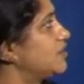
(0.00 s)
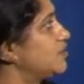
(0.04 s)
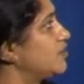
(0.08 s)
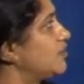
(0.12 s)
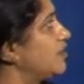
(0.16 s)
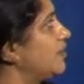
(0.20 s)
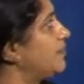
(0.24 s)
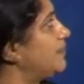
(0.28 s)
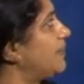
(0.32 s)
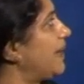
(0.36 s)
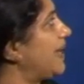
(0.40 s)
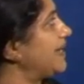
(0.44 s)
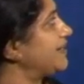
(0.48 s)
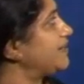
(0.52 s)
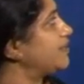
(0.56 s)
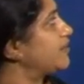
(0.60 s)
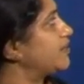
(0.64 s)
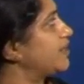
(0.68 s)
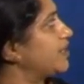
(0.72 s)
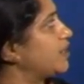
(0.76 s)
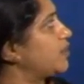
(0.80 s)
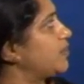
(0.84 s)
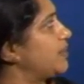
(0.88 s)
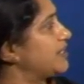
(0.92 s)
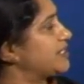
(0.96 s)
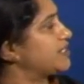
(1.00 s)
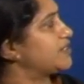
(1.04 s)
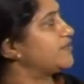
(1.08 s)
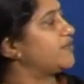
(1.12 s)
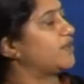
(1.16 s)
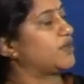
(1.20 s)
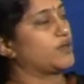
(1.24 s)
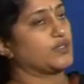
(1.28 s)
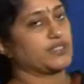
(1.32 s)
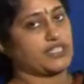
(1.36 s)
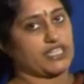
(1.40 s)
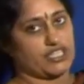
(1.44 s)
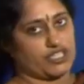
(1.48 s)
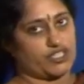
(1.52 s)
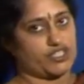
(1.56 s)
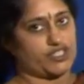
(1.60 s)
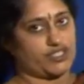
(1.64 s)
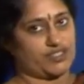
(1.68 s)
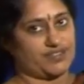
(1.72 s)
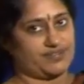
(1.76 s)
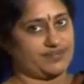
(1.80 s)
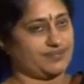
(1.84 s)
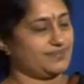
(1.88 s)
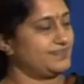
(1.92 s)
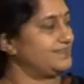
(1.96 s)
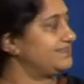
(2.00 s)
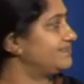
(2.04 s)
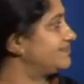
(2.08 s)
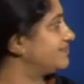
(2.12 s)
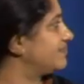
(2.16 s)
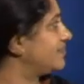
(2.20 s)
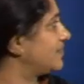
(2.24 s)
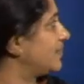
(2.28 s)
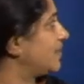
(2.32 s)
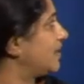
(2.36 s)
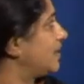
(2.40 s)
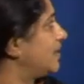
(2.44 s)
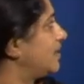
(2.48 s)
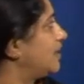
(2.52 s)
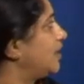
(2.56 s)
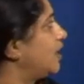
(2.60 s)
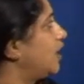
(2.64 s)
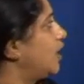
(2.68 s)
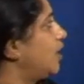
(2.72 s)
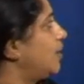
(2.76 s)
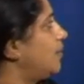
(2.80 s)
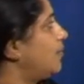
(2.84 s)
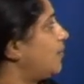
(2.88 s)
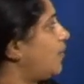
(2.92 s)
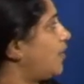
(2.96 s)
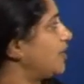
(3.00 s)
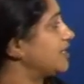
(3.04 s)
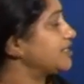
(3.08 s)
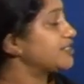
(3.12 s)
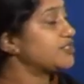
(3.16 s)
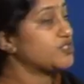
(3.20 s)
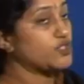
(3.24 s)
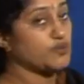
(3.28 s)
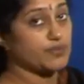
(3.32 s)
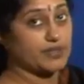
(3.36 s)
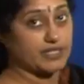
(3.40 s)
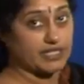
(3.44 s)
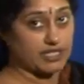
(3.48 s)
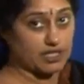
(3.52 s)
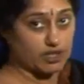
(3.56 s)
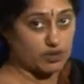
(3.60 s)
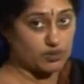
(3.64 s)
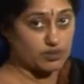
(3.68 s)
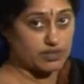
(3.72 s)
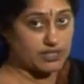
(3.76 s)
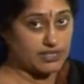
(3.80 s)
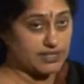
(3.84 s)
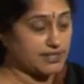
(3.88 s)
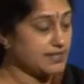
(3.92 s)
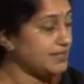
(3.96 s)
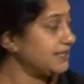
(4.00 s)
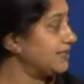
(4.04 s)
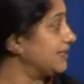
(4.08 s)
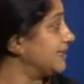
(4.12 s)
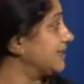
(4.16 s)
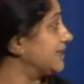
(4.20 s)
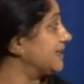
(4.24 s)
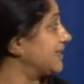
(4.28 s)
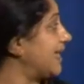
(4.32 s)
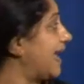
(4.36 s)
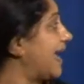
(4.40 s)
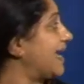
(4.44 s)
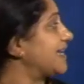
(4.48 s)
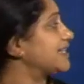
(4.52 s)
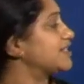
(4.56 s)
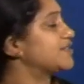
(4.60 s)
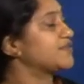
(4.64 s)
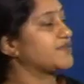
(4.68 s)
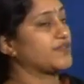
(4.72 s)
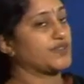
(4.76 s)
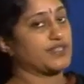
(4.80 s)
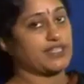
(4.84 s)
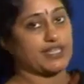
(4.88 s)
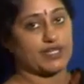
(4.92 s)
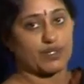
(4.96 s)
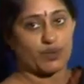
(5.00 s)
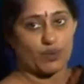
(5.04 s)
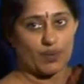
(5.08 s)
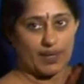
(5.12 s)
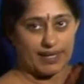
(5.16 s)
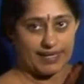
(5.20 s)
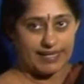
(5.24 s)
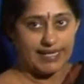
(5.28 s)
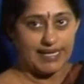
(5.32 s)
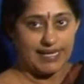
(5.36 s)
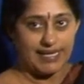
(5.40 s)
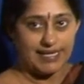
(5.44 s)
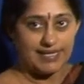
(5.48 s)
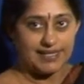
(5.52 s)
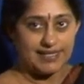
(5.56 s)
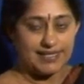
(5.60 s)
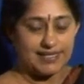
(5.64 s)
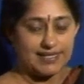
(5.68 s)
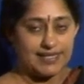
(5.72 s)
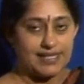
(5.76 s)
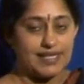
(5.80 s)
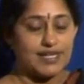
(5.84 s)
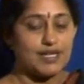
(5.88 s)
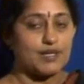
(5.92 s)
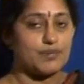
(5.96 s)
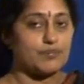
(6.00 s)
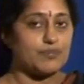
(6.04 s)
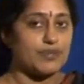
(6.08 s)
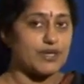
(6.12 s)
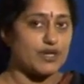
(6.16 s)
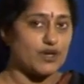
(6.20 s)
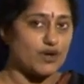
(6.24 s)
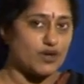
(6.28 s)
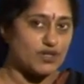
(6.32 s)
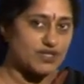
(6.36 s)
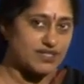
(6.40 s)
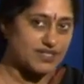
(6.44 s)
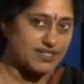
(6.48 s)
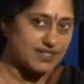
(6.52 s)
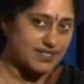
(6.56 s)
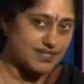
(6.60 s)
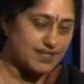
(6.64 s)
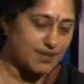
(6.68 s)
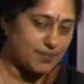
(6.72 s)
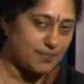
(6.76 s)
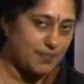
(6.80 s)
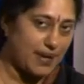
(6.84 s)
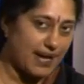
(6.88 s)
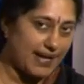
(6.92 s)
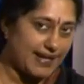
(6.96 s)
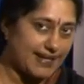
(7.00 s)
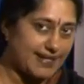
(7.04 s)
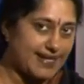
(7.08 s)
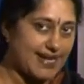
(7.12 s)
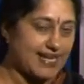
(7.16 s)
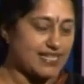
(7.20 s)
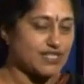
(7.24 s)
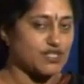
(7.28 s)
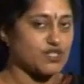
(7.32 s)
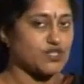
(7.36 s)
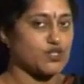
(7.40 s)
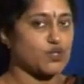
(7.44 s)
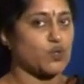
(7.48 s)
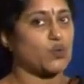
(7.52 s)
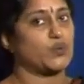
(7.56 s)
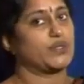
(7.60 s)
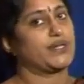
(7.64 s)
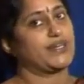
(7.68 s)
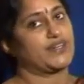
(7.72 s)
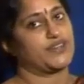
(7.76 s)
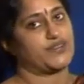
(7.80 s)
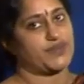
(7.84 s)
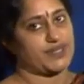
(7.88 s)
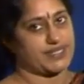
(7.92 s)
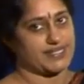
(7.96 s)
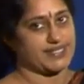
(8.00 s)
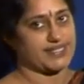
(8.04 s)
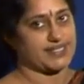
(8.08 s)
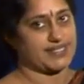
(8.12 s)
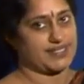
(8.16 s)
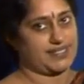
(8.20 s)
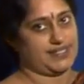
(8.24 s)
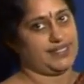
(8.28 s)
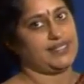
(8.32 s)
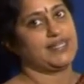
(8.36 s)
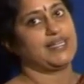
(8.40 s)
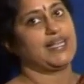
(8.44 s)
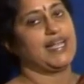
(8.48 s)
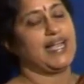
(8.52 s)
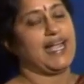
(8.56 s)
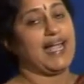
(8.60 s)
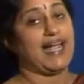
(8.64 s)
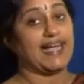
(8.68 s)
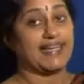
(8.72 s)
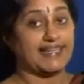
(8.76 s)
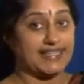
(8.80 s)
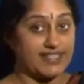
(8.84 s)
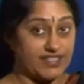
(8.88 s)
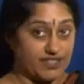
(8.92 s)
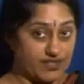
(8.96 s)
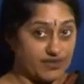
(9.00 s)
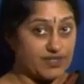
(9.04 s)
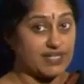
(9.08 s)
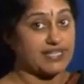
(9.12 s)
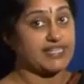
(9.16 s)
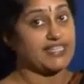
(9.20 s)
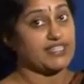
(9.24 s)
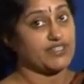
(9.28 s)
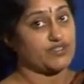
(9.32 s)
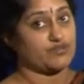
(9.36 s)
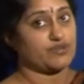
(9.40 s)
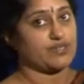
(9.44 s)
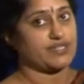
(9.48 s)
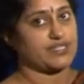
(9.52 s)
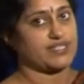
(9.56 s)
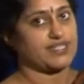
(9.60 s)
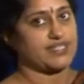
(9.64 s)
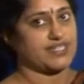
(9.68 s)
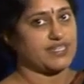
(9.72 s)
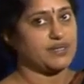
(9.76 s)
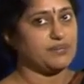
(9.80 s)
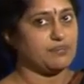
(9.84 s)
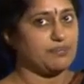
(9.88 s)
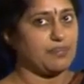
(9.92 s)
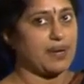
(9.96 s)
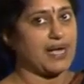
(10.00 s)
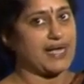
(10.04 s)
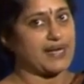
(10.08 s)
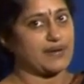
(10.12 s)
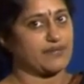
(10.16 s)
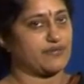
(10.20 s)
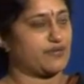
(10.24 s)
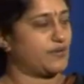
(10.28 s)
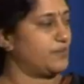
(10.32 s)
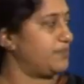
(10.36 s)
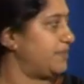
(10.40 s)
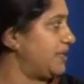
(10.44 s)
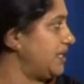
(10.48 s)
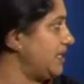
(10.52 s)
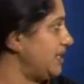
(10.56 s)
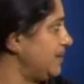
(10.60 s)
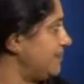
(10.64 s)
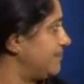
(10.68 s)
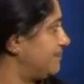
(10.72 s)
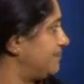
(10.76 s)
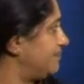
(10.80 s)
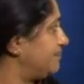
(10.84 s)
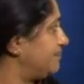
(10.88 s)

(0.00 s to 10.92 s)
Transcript: So, reply to request for quotation, points to be included, thanks for the inquiry because the buyer has shown interest and is really interested in buying from me.